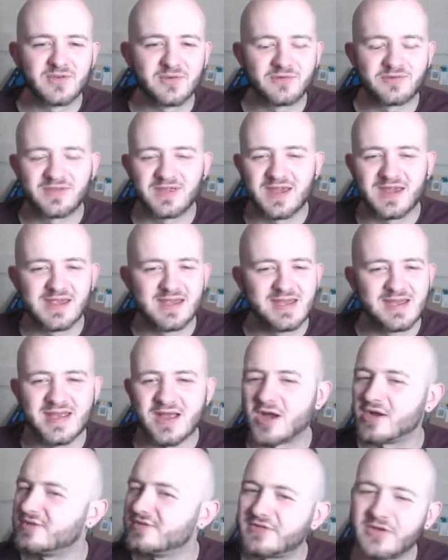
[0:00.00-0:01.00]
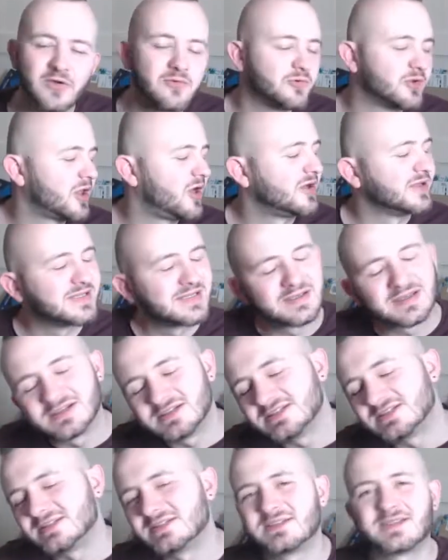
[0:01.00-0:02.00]
thingy in it, I don't like,
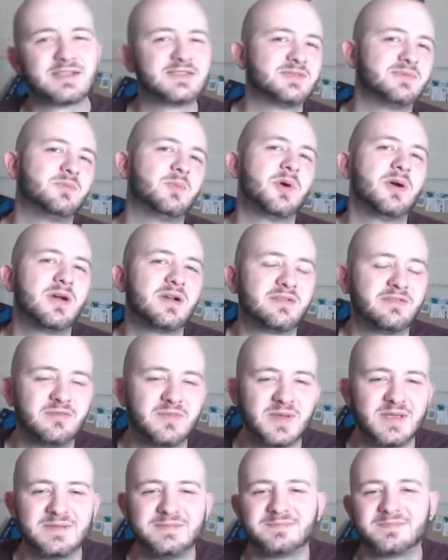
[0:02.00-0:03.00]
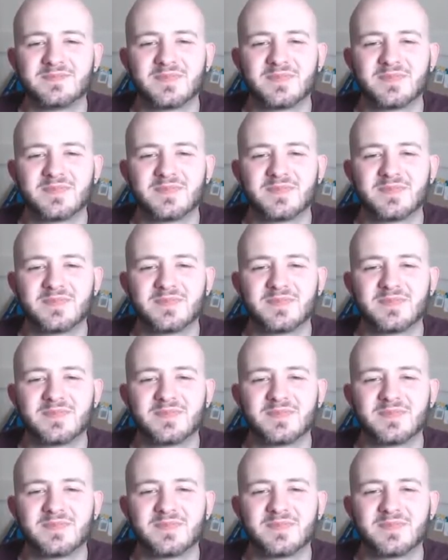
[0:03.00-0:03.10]
because it doesn't work for me.